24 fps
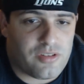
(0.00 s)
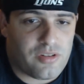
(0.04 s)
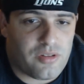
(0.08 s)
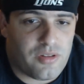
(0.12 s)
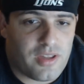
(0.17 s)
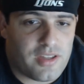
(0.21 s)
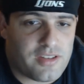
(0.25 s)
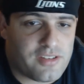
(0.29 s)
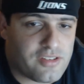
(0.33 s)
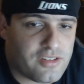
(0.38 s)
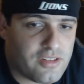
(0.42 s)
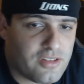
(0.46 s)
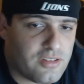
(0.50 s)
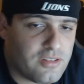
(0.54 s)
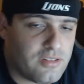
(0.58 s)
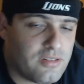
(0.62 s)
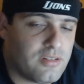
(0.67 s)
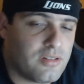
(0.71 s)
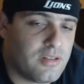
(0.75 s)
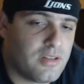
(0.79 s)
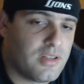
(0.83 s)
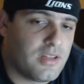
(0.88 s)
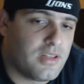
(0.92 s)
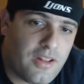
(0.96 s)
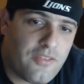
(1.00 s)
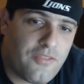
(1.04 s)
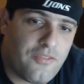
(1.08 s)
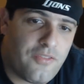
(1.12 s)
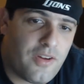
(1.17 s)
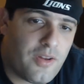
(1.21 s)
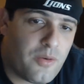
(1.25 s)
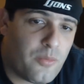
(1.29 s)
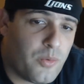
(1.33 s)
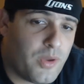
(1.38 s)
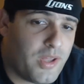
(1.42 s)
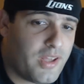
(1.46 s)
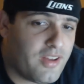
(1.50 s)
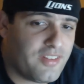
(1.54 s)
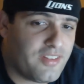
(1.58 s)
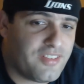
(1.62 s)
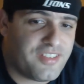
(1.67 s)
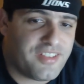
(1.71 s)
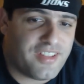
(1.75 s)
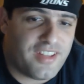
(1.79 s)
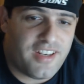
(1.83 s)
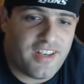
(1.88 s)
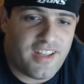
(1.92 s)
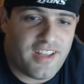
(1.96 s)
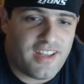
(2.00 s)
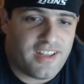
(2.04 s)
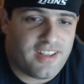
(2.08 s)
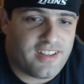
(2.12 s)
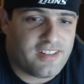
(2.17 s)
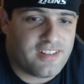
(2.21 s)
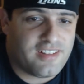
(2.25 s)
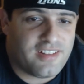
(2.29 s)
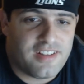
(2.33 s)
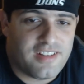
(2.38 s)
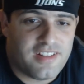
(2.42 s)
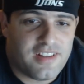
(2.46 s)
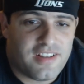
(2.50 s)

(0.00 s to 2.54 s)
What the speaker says: so that's good. Be another fun week on Sunday.